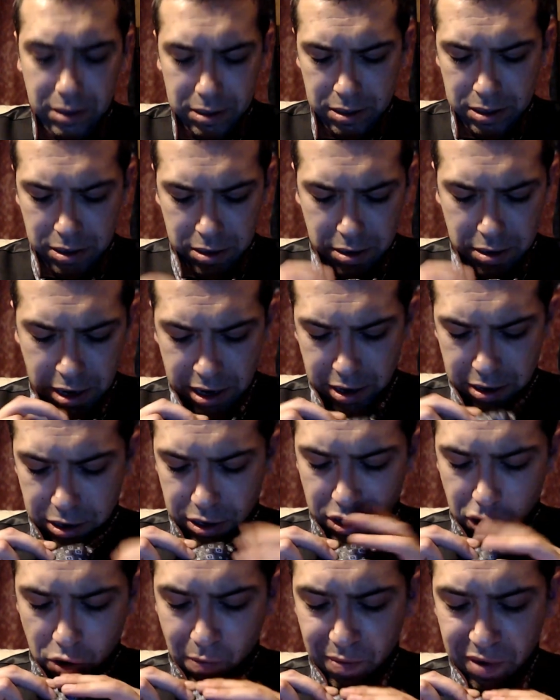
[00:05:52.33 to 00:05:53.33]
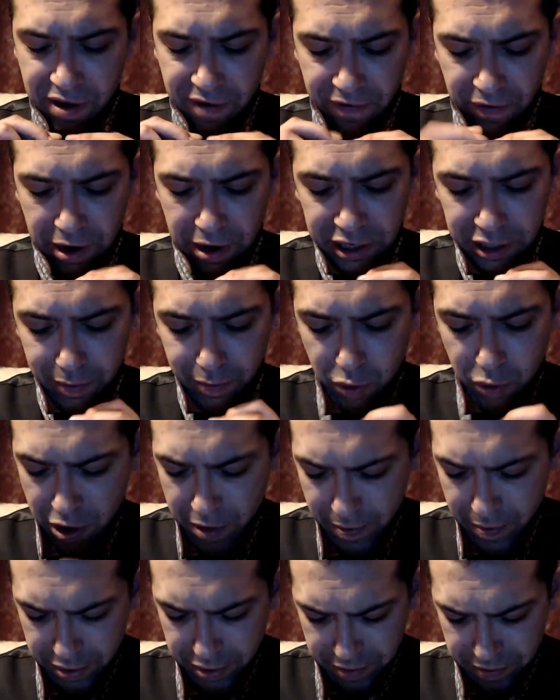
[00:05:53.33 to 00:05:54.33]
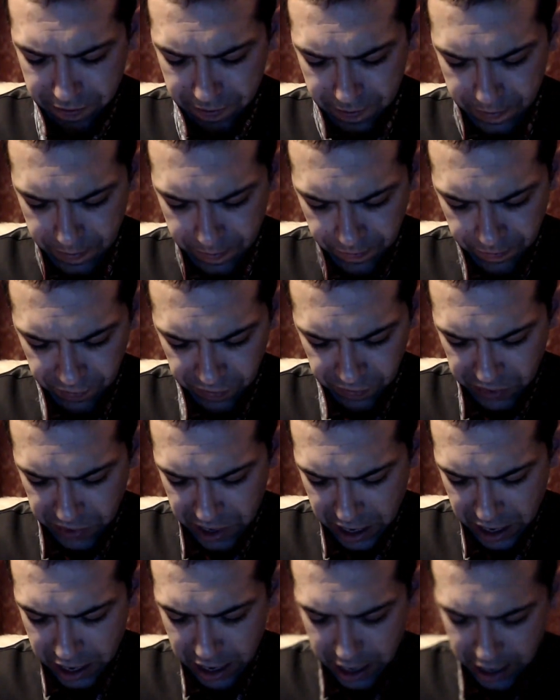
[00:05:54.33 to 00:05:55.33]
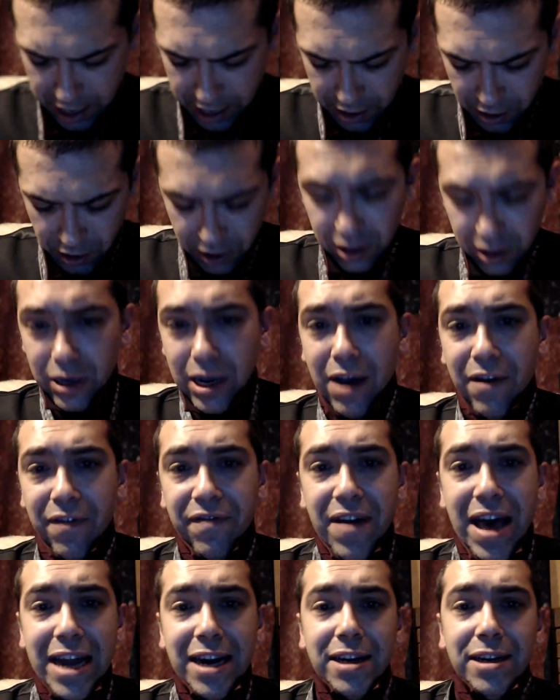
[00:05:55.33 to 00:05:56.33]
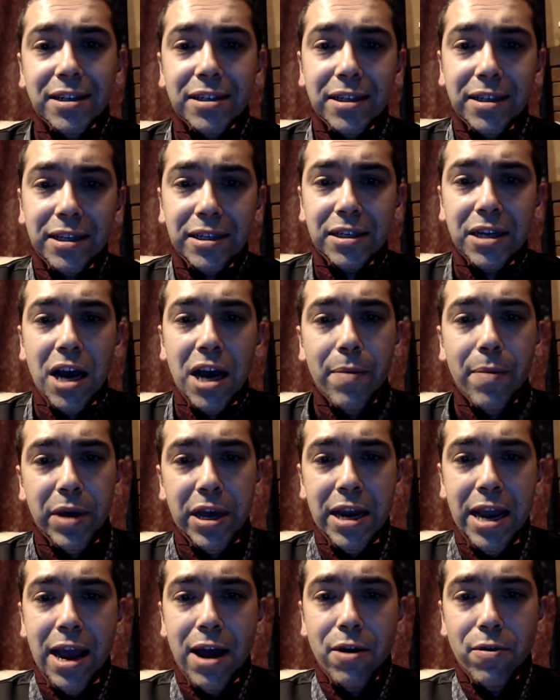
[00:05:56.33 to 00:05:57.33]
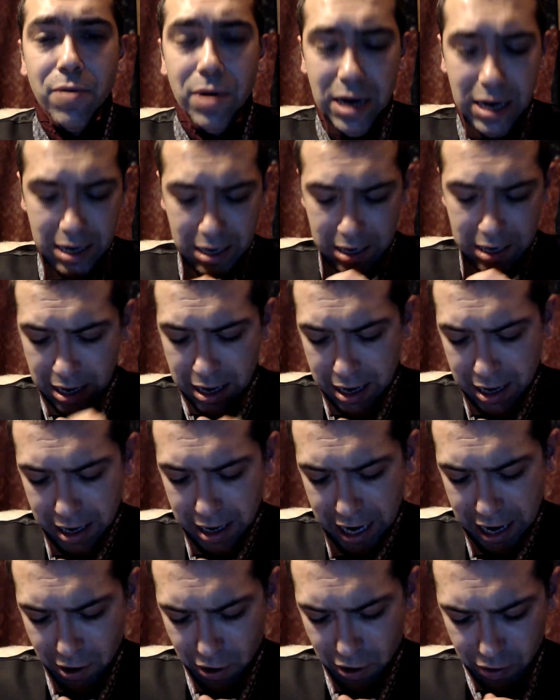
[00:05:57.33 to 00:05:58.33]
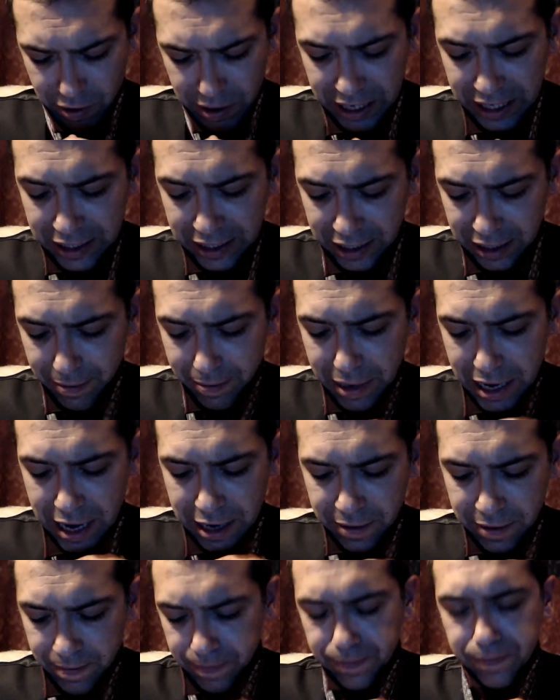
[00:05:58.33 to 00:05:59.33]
All right, don't be afraid to primp. And look how fat it is at the top and how narrow it is at the bottom.